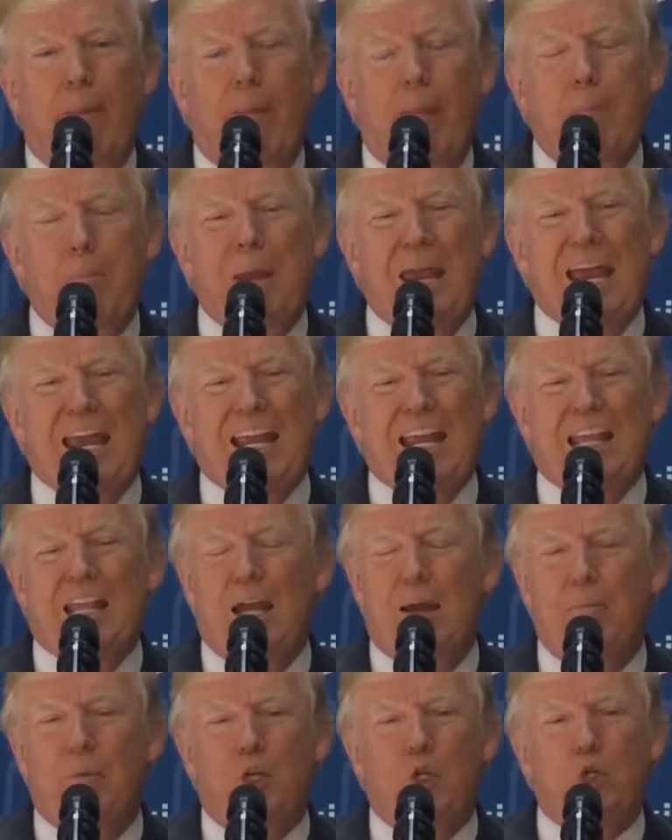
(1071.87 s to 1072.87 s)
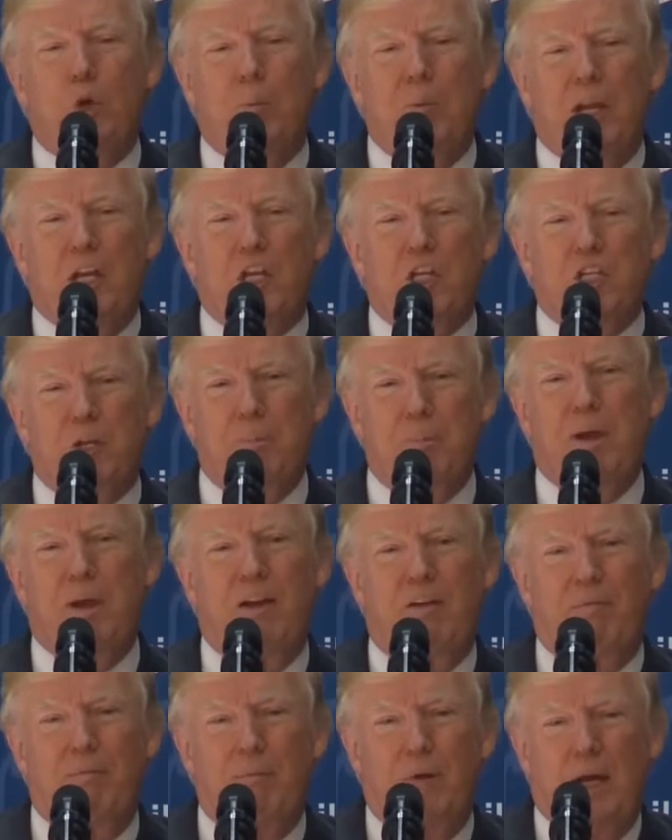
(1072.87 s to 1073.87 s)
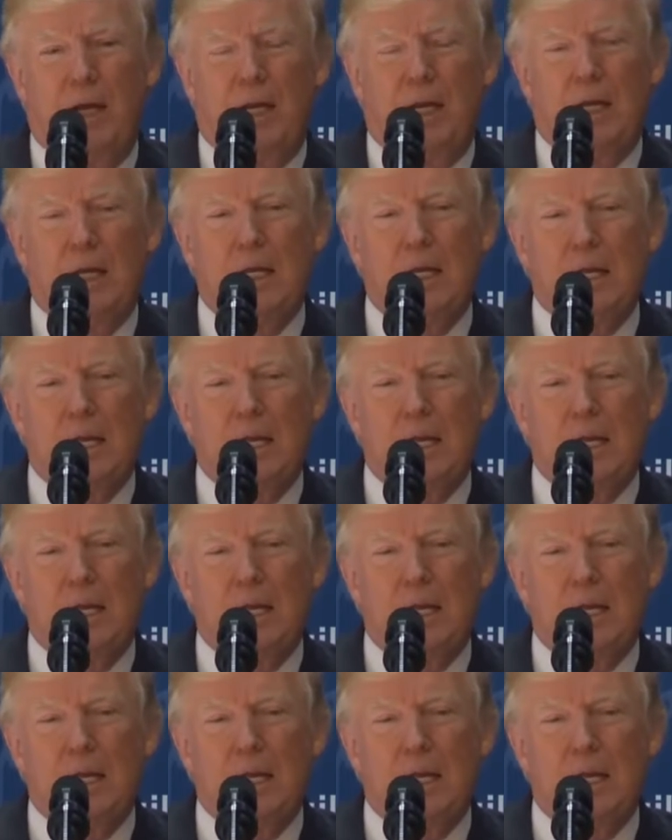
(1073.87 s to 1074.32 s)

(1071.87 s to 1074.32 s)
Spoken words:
paying them a tremendous amount of money,